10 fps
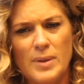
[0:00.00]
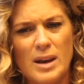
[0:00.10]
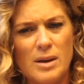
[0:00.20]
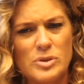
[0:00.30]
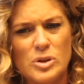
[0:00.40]

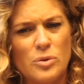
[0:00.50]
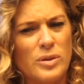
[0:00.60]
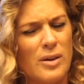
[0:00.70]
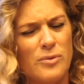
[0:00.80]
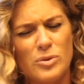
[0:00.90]
and I'm so
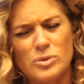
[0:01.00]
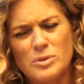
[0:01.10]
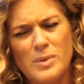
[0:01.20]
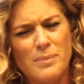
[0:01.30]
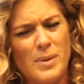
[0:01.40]
thankful
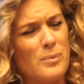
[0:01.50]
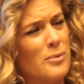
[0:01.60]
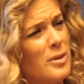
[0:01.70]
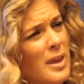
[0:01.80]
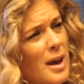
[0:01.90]
to my
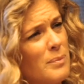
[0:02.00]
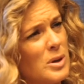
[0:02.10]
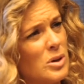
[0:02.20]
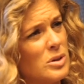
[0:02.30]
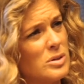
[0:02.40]
mum for that,
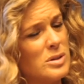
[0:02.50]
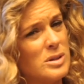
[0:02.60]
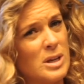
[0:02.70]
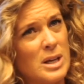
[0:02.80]
because